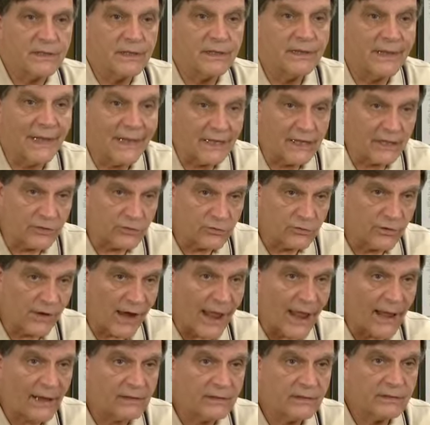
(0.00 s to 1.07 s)
They
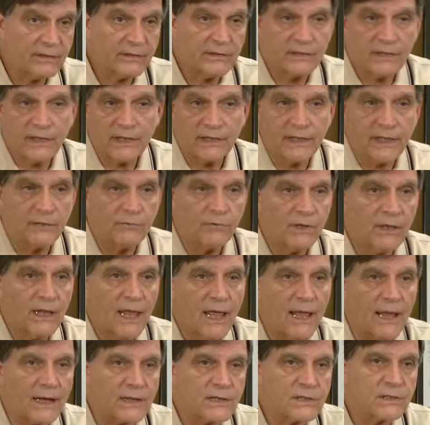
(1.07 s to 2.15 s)
contract and they
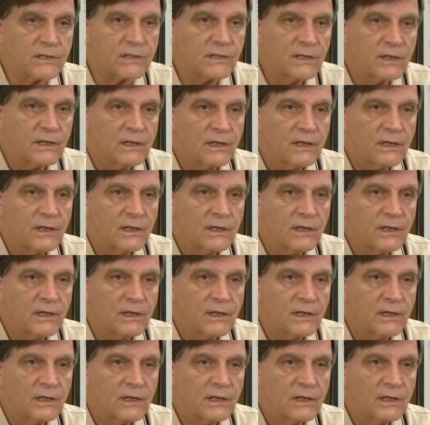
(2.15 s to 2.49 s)
relax.